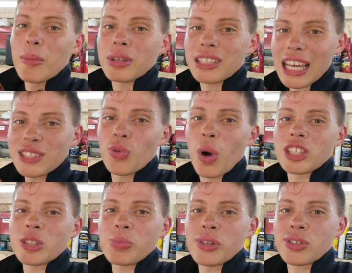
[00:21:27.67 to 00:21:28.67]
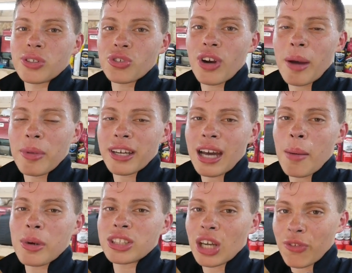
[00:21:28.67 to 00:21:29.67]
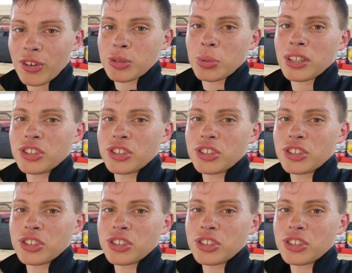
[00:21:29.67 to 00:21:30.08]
But thanks for watching, please subscribe, like, comment, share friends with